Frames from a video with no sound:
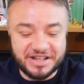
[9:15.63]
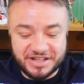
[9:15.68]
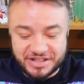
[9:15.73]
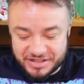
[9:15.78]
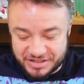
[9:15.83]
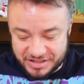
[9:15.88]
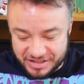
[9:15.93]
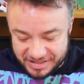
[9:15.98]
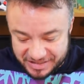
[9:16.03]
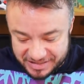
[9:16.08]

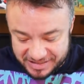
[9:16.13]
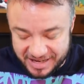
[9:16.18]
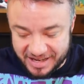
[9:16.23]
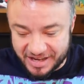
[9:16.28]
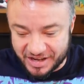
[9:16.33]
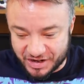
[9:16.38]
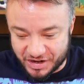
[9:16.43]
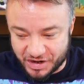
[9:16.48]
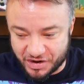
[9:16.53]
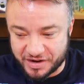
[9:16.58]
to sit
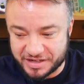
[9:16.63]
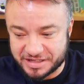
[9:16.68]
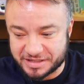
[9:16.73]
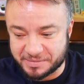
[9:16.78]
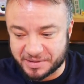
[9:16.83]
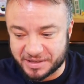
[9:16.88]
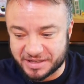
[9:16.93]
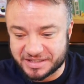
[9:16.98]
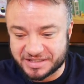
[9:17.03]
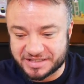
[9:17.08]
at
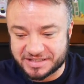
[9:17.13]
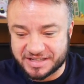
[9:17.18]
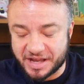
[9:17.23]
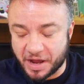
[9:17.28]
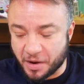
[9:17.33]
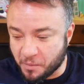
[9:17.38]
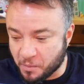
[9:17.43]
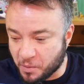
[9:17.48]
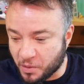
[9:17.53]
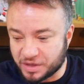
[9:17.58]
Christmas
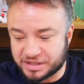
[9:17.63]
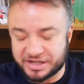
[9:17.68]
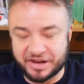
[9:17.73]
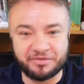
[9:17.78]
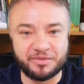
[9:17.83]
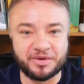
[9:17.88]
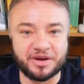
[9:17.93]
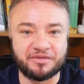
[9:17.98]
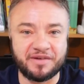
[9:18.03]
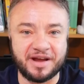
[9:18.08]
and watch
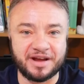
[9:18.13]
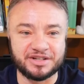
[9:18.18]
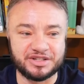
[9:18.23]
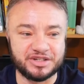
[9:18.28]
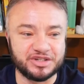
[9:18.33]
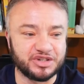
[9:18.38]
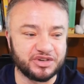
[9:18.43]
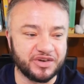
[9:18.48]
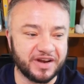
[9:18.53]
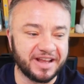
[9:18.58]
everyone around you
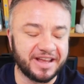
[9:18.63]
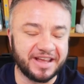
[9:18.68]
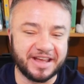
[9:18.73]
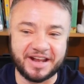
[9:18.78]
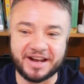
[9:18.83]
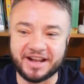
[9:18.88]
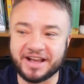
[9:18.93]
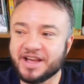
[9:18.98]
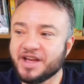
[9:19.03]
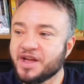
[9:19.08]

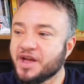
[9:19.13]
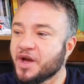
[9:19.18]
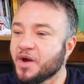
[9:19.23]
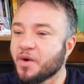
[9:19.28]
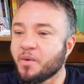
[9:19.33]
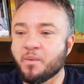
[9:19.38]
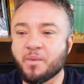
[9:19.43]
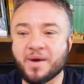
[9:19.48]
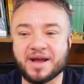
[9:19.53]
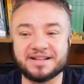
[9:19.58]
drinking
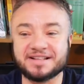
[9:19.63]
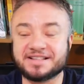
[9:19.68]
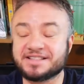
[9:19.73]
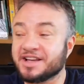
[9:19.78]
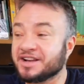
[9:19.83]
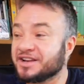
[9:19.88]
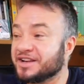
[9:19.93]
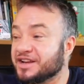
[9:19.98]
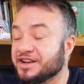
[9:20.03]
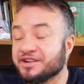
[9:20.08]
when
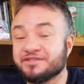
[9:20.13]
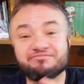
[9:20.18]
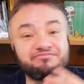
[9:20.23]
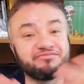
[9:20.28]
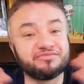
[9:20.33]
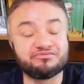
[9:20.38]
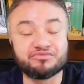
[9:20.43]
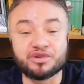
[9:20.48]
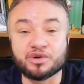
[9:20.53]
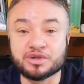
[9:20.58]
suddenly
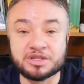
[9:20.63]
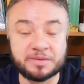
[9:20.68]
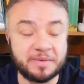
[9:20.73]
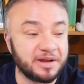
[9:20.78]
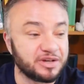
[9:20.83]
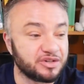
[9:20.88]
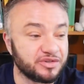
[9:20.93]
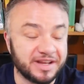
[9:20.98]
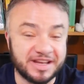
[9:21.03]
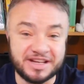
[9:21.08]
rules
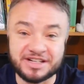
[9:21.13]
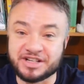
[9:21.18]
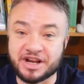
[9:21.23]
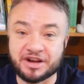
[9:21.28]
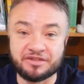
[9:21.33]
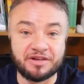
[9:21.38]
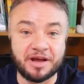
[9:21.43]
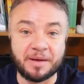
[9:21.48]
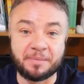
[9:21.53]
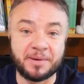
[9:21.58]
about drinking
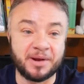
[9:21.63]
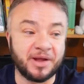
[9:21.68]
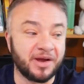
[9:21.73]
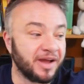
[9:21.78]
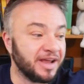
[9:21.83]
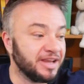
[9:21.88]
don't apply.